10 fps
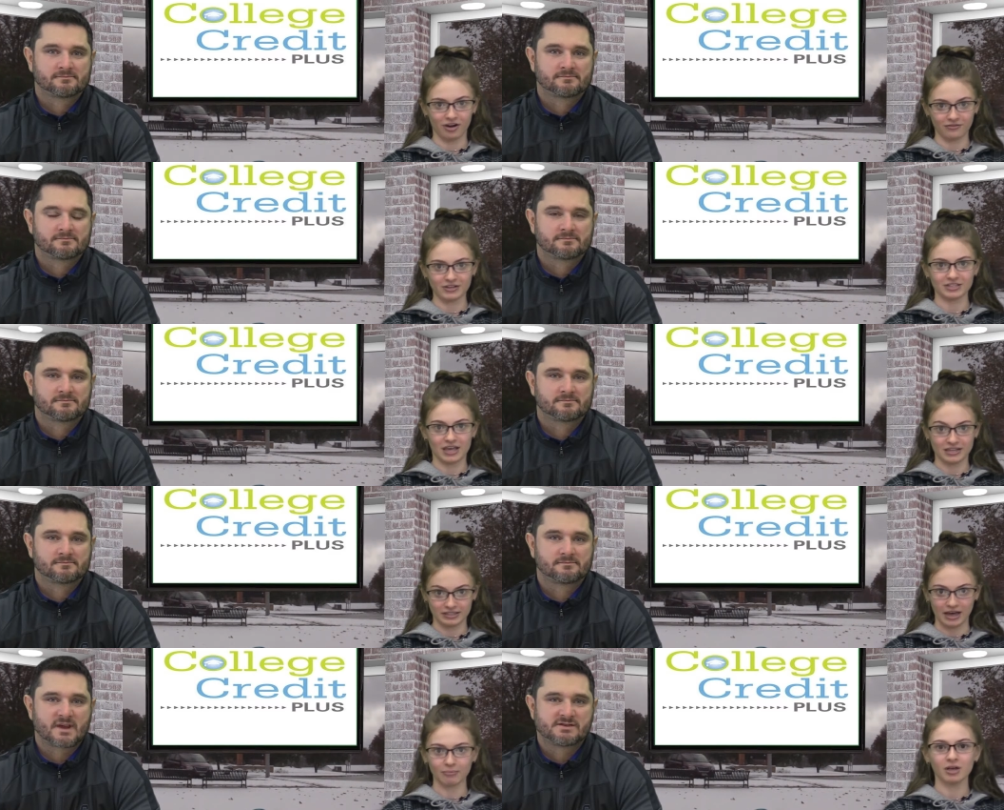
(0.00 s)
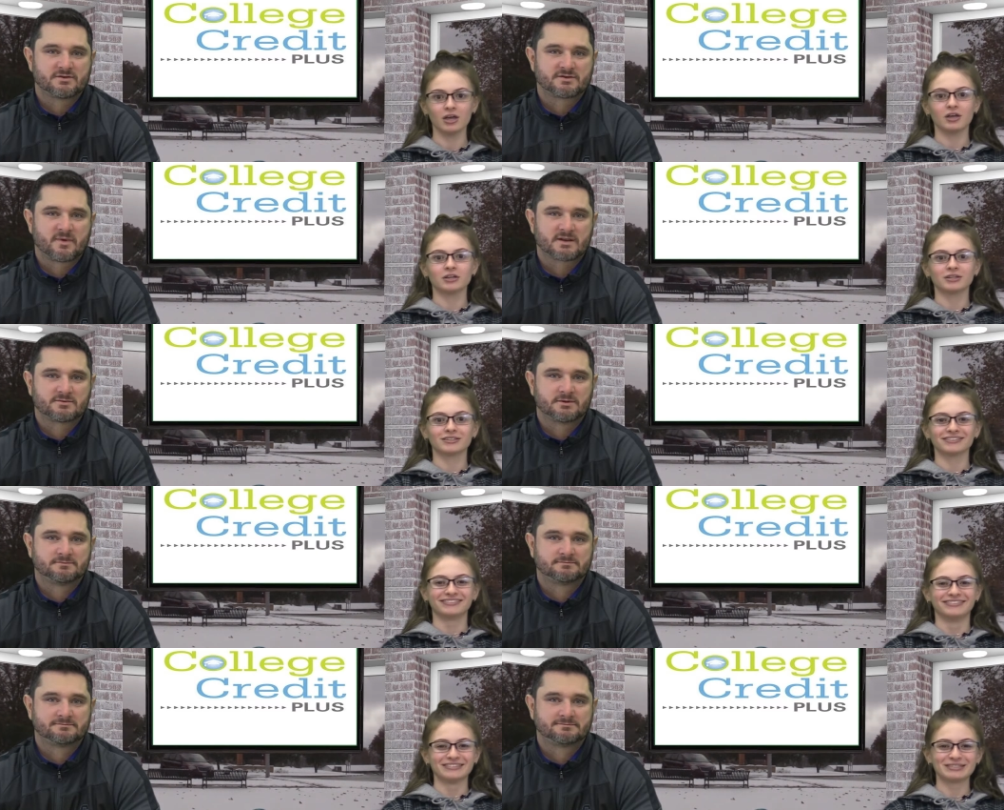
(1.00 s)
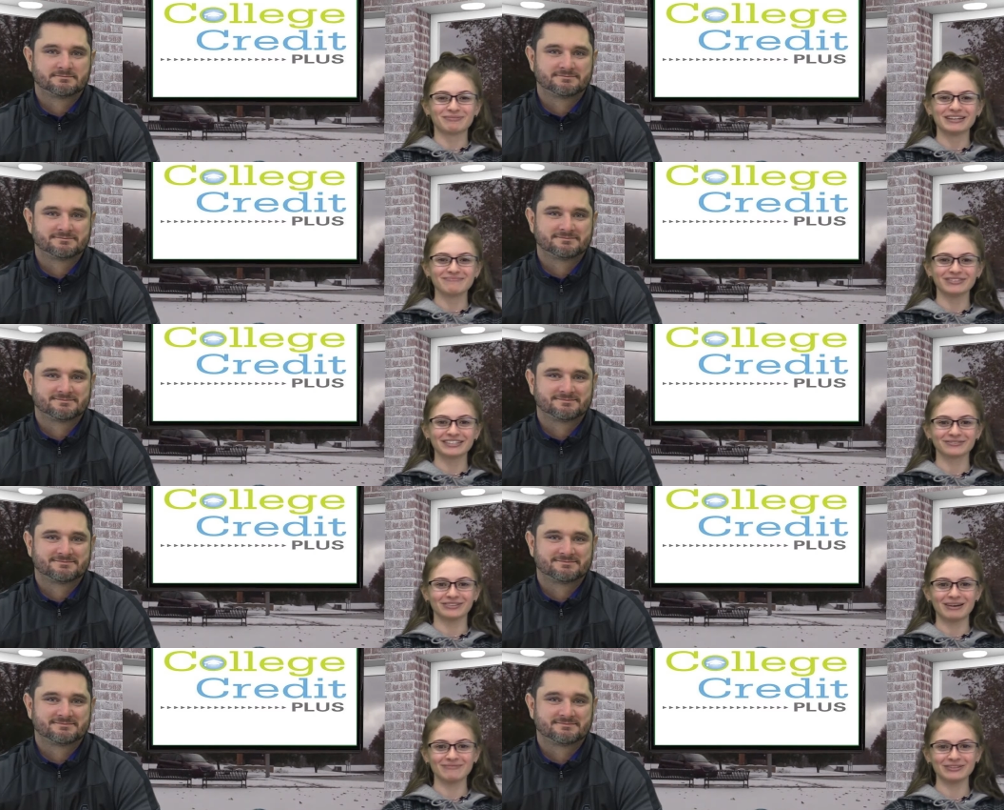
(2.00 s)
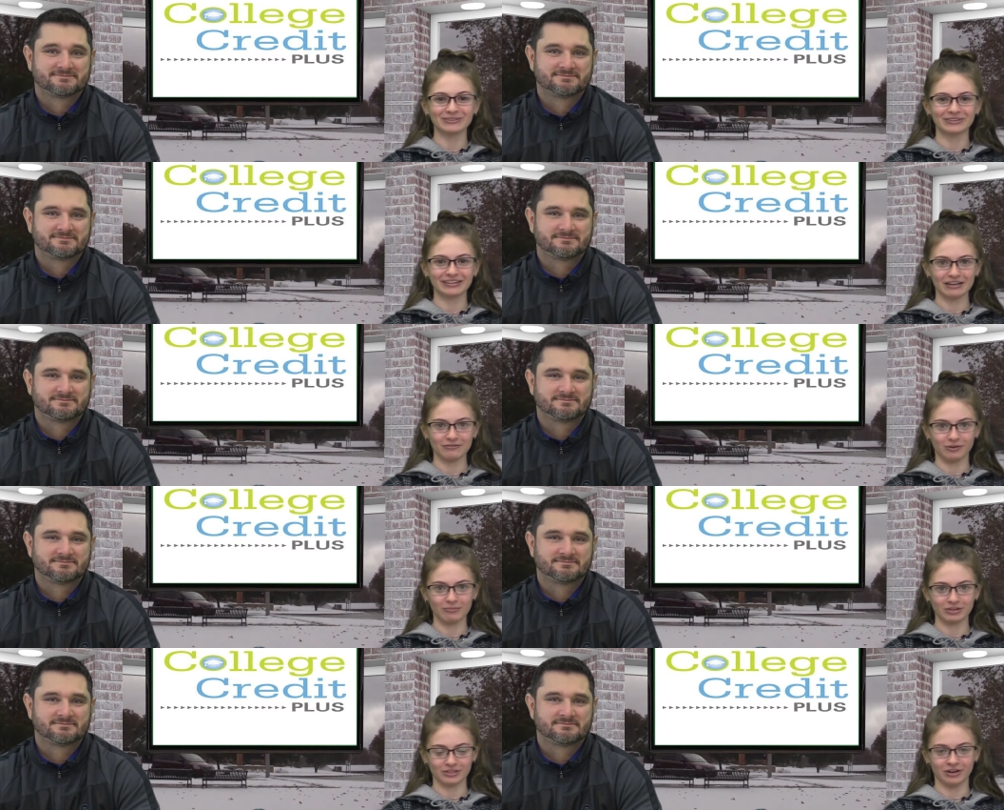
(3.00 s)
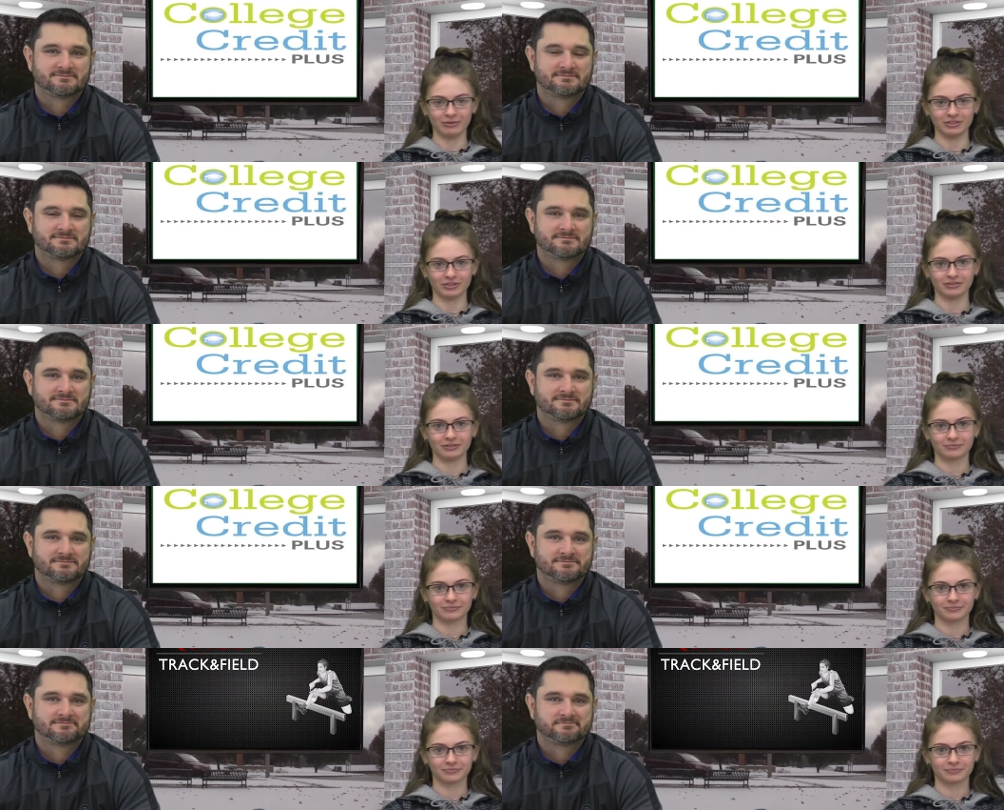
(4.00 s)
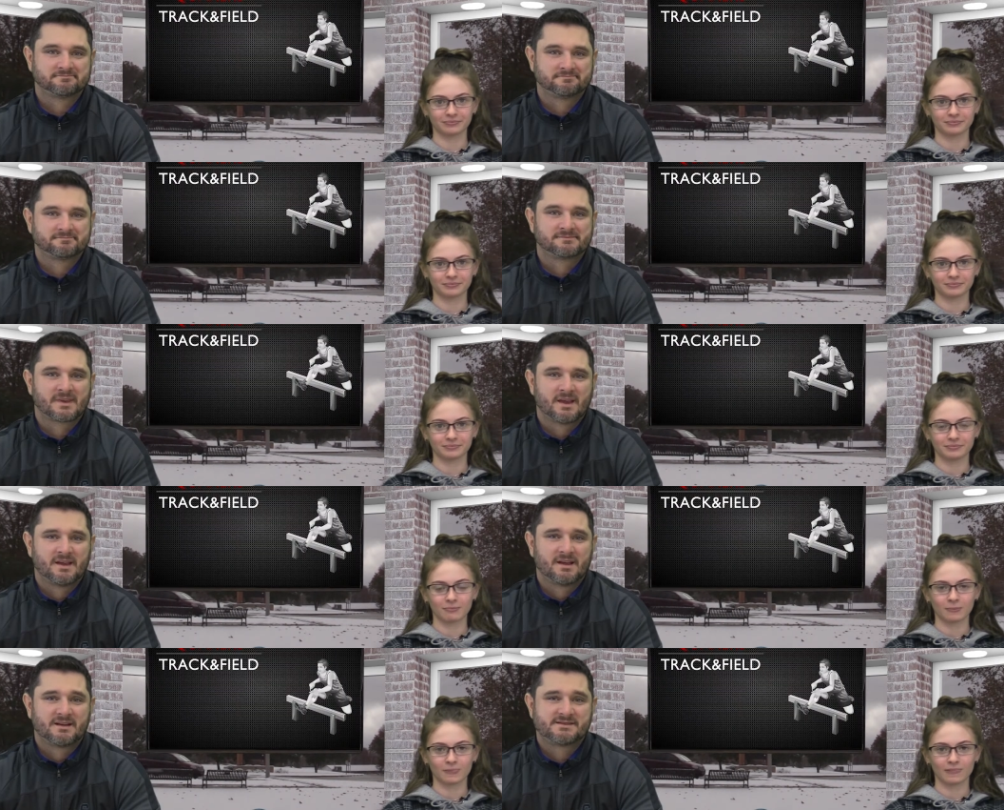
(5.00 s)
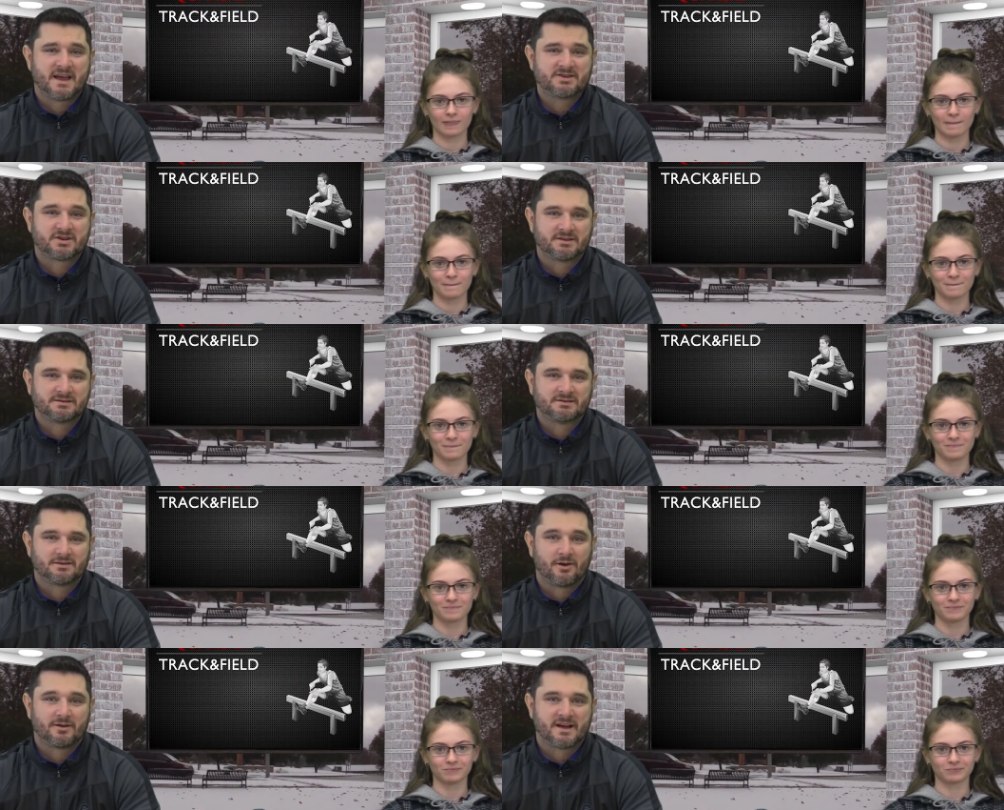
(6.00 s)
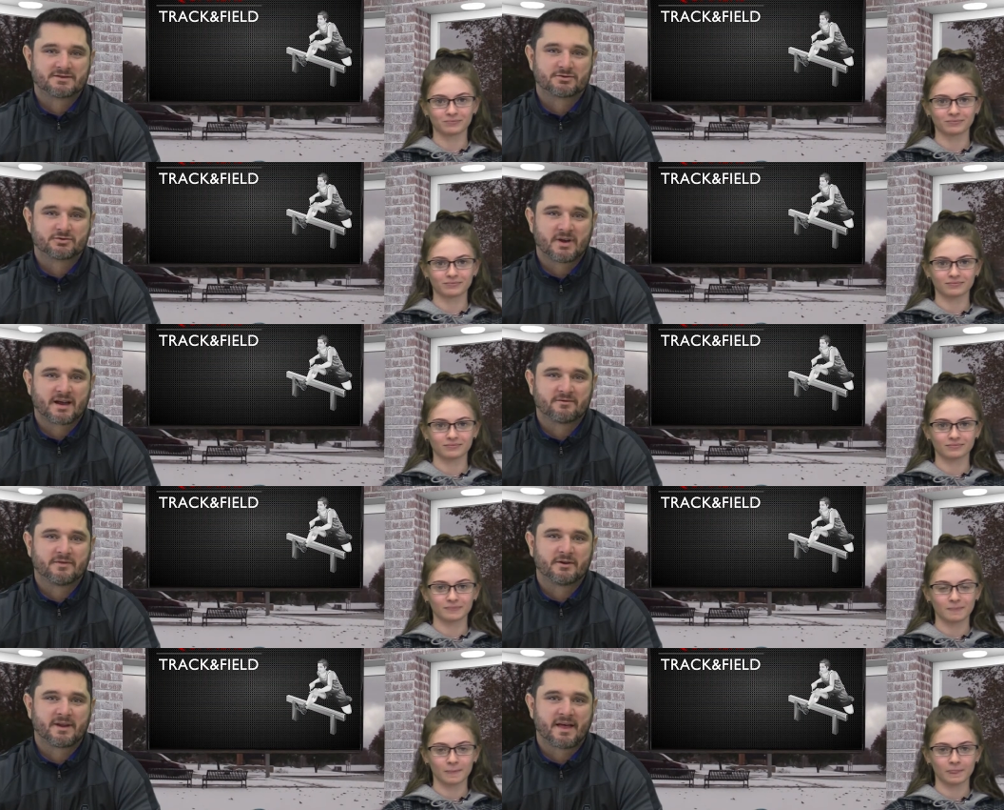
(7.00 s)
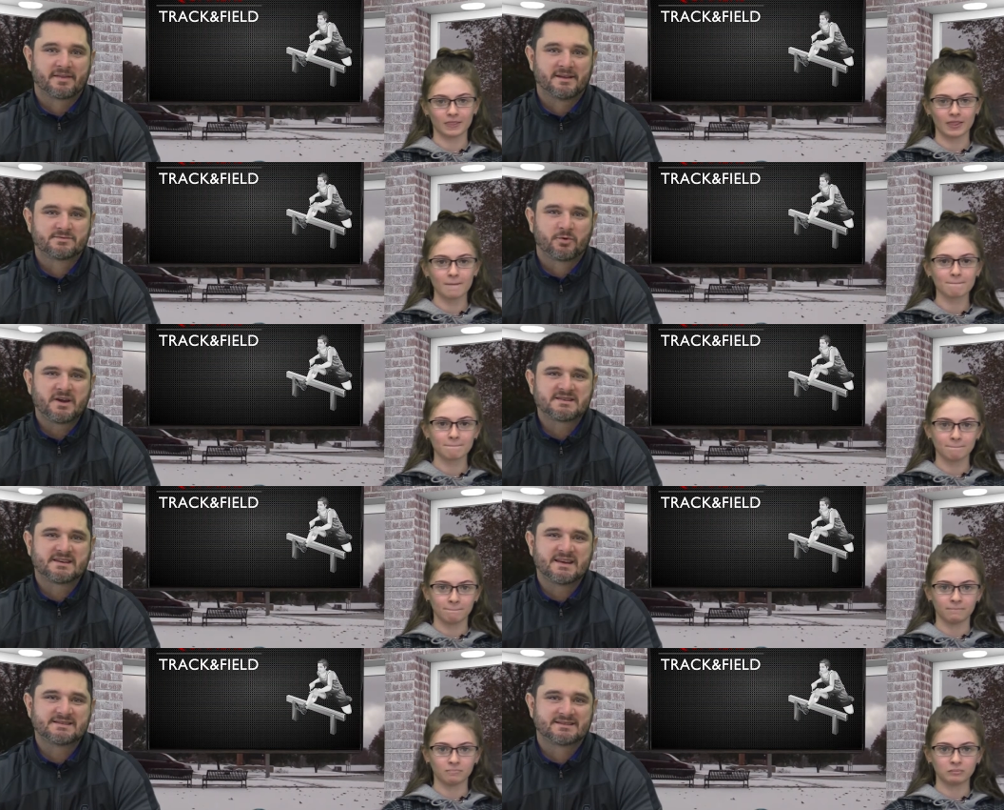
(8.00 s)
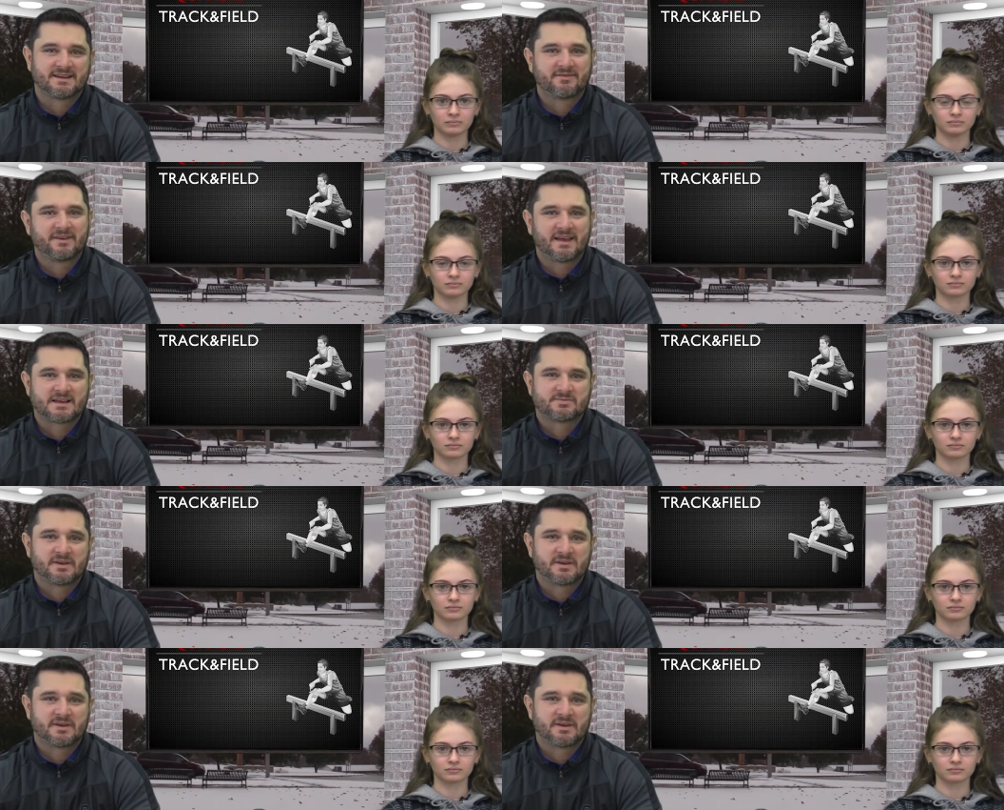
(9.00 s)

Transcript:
Speaker 1: office ASAP. As soon as possible. Spring books will not be ordered if fall books are not returned.
Speaker 2: Attention, all high school track and field athletes. Preseason lifting has